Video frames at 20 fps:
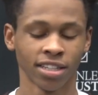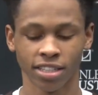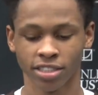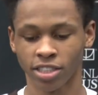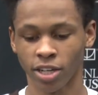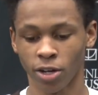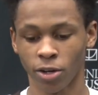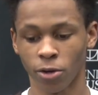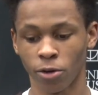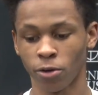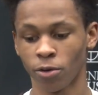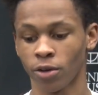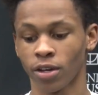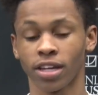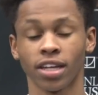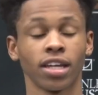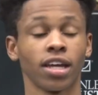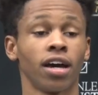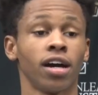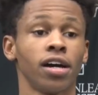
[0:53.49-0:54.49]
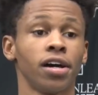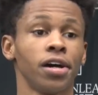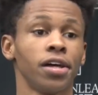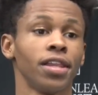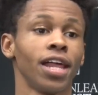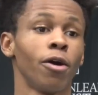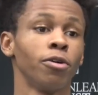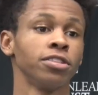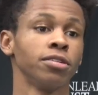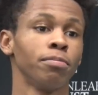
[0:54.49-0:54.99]
So yeah,
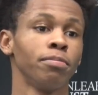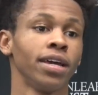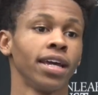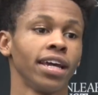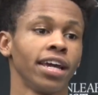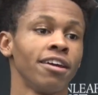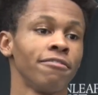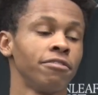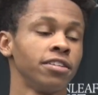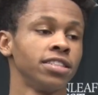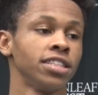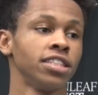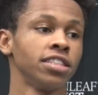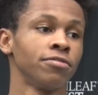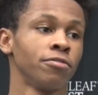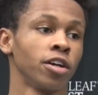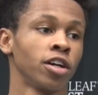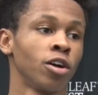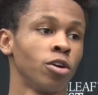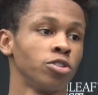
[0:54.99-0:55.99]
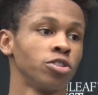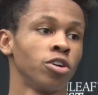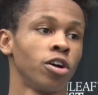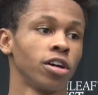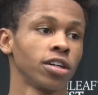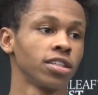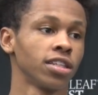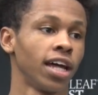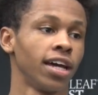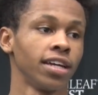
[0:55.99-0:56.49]
that was a big emphasis for Coach
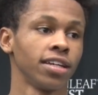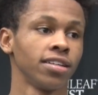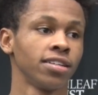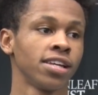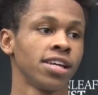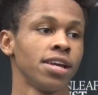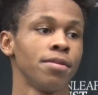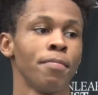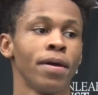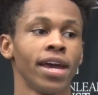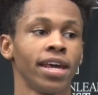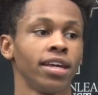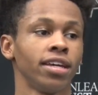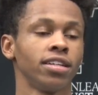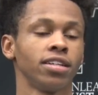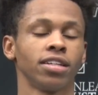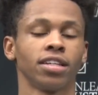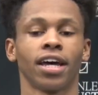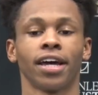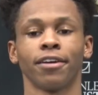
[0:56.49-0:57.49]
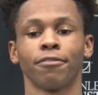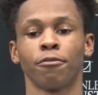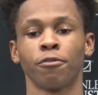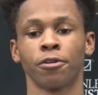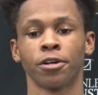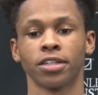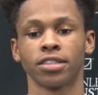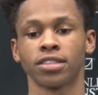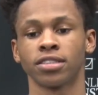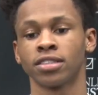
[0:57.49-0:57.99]
Hawk. Like, he made it like
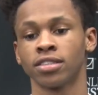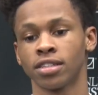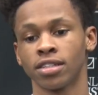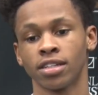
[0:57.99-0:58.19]
for us.